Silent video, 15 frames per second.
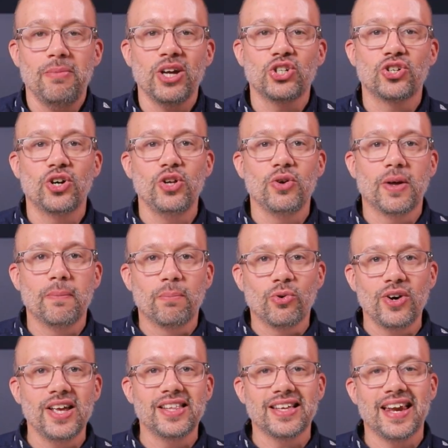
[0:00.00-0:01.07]
make sure you can
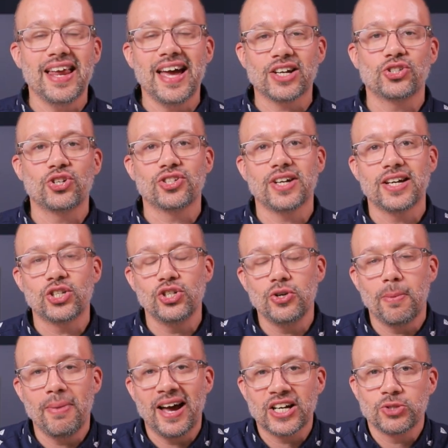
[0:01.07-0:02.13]
breathe and exercise to
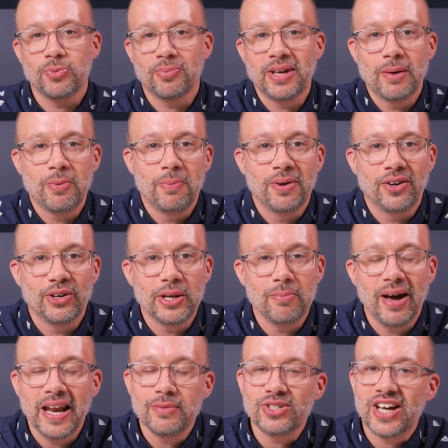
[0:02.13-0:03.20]
your maximum capability.
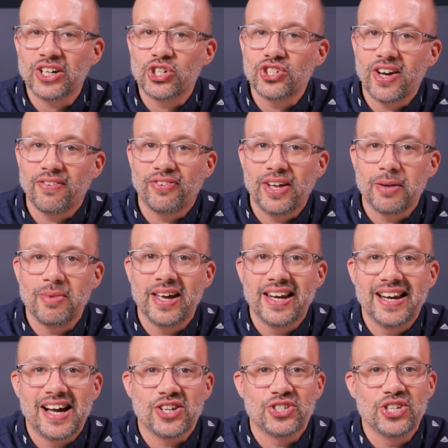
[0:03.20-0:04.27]
My name is Dr. Jeff Langmaid,
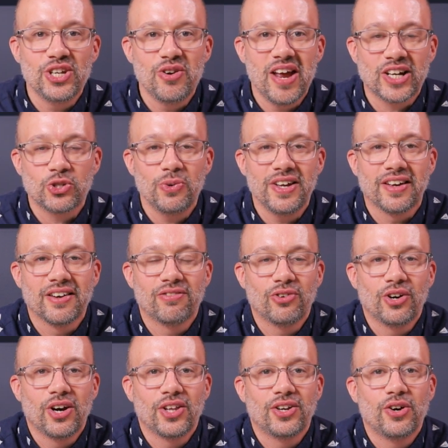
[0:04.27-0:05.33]
and I'll see you next week
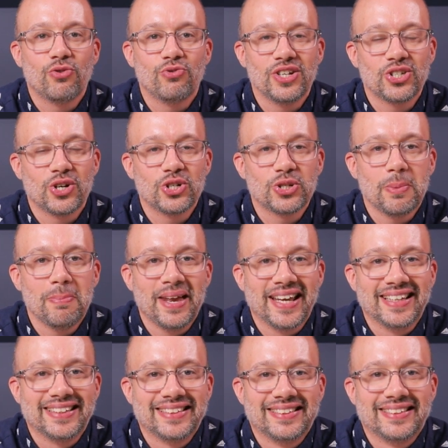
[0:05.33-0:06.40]
for another Research Minute.